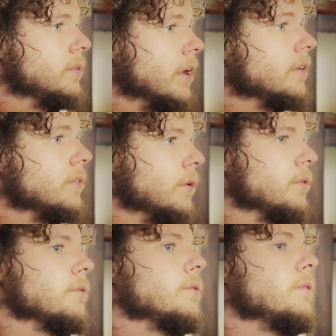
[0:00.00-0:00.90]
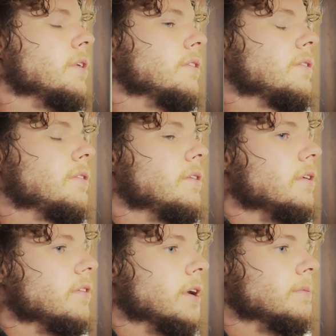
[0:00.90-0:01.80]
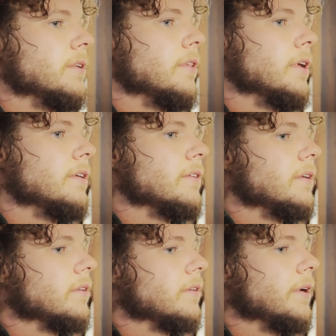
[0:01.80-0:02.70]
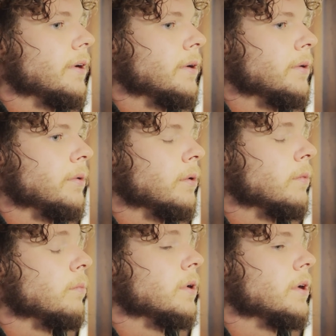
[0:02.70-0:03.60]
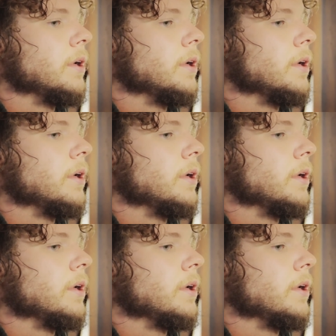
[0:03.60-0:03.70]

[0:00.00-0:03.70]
does go through these types of things, and it's not unnormal, but